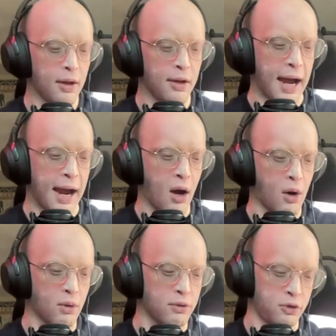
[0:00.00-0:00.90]

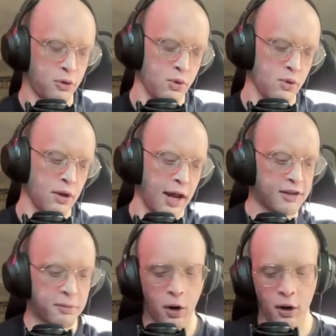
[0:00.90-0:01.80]
now to the
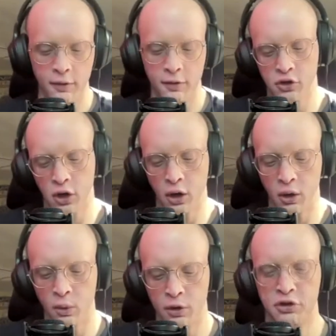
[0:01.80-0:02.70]
next part of the show,
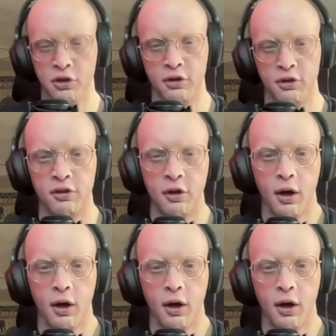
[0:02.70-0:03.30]
which is